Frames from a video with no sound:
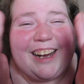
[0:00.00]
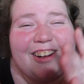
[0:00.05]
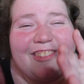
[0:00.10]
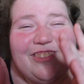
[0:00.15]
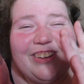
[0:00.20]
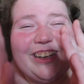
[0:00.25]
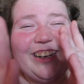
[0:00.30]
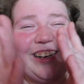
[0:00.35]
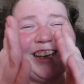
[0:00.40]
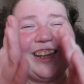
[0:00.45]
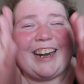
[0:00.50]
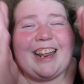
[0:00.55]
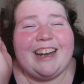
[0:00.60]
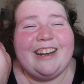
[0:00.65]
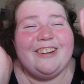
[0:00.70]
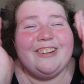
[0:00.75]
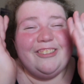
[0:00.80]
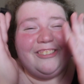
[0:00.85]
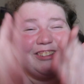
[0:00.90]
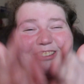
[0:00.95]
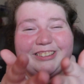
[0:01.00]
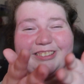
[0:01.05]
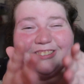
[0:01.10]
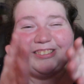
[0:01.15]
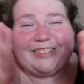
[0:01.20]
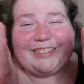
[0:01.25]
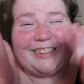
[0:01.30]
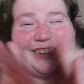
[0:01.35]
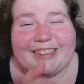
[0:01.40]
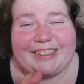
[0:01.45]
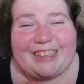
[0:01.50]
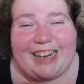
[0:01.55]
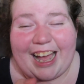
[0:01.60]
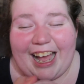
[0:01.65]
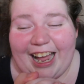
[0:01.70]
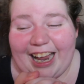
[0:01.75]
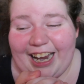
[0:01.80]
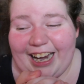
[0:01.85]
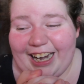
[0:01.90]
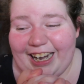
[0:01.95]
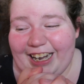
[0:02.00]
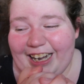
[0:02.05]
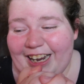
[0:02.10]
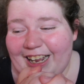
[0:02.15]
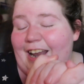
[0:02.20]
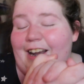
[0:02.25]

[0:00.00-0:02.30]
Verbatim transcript: coming and I knew she was gonna die.